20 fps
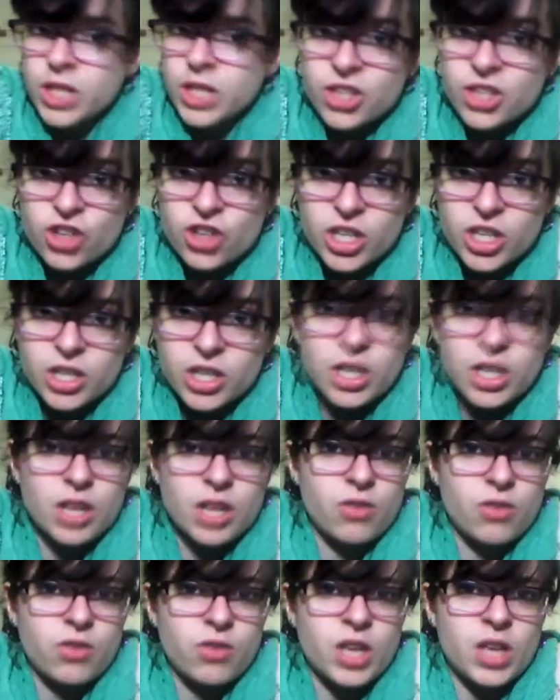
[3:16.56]
their
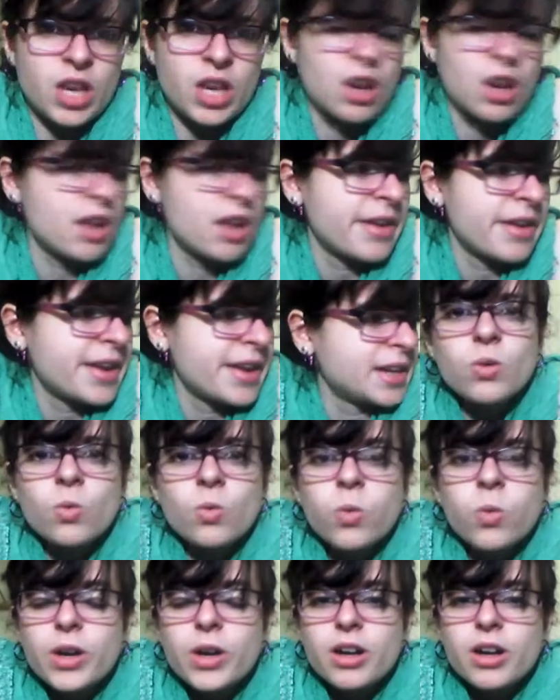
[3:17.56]
religion even?
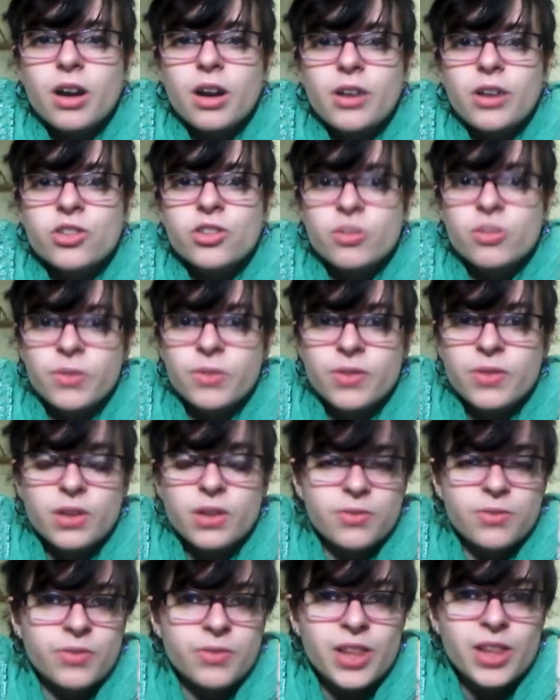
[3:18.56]
What are
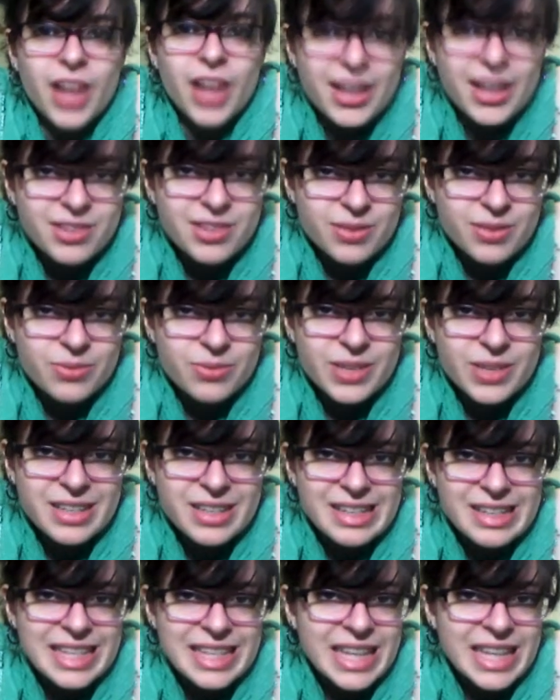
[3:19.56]
some of their
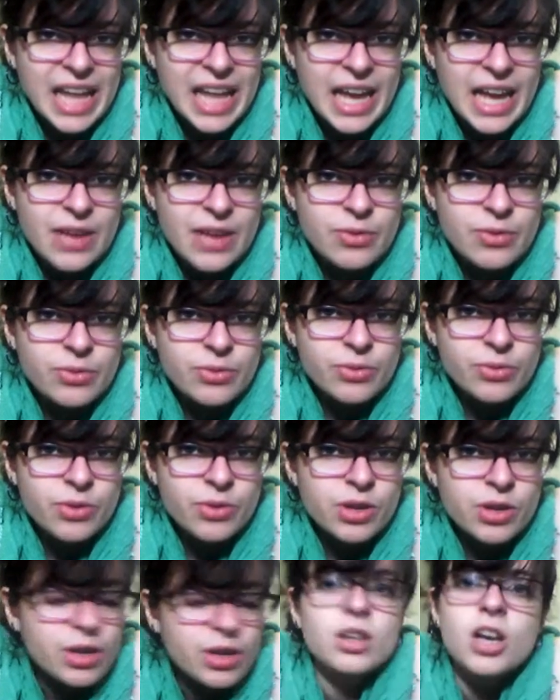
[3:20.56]
philosophies in
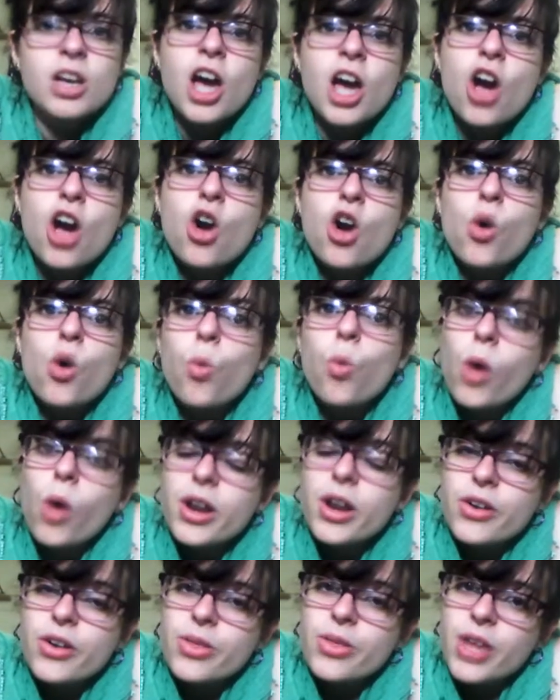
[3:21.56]
life?
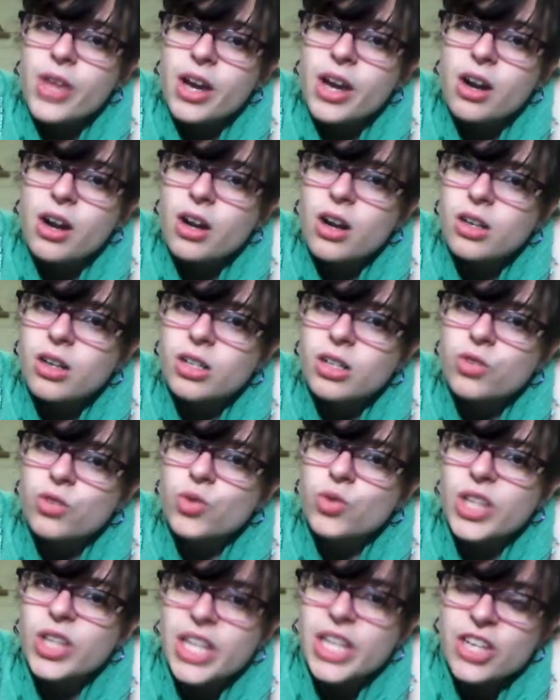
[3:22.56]
What are
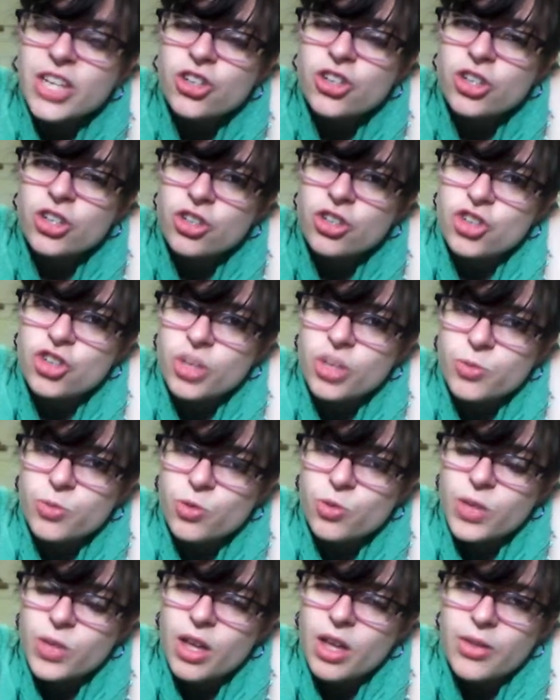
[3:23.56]
their
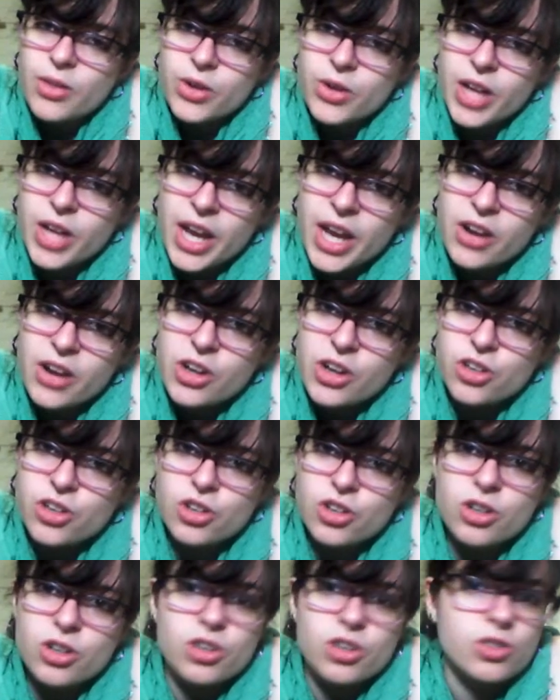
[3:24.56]
relationships with other
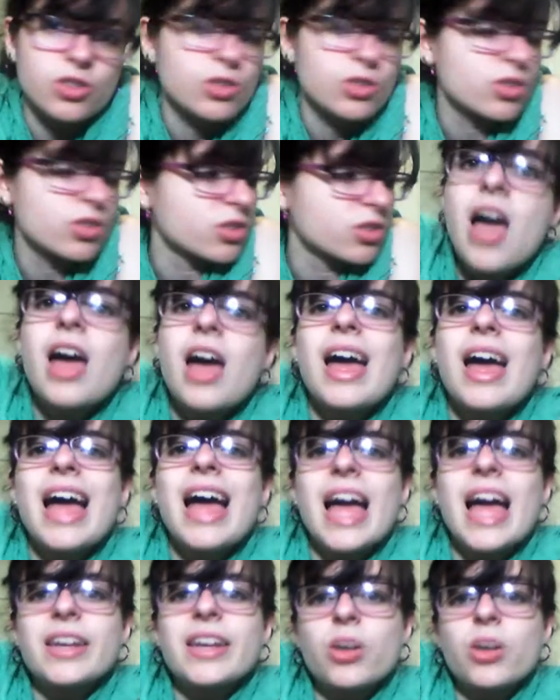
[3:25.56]
characters?
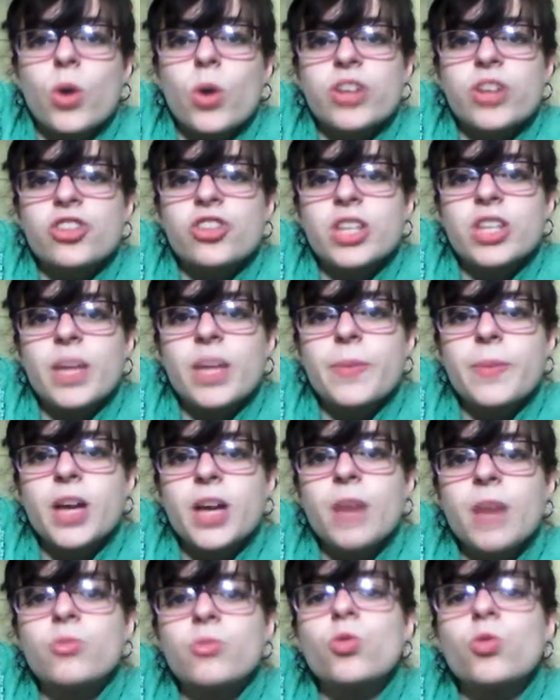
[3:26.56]
And a
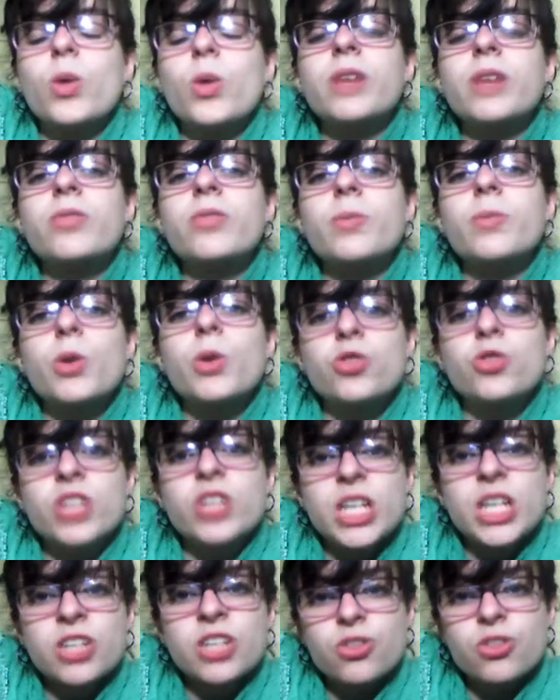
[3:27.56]
question that becomes one of the
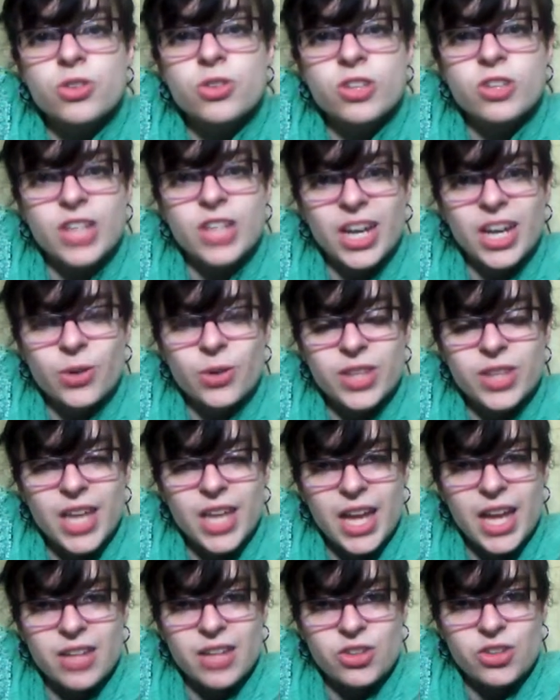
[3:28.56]
most
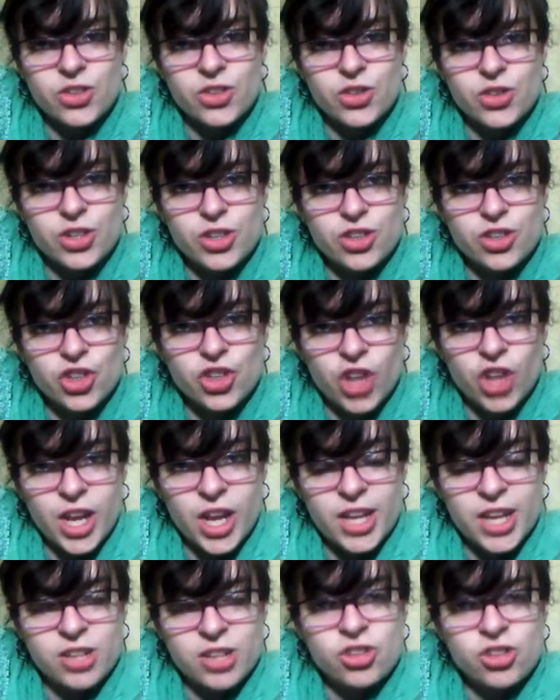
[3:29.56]
interesting when the answer
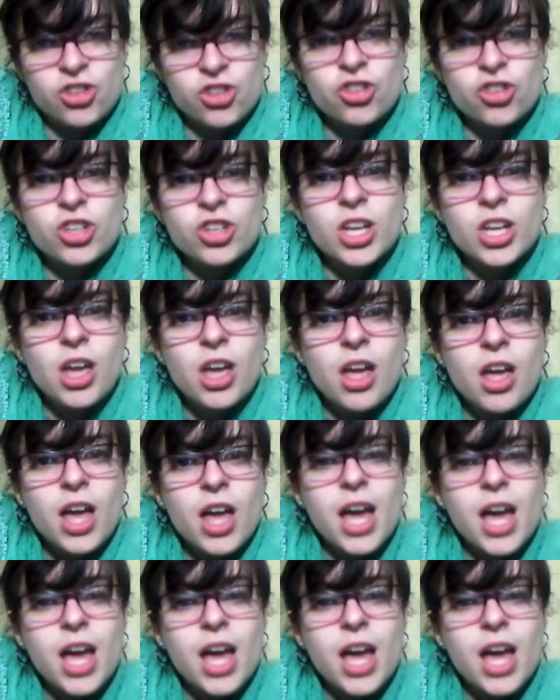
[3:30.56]
is changed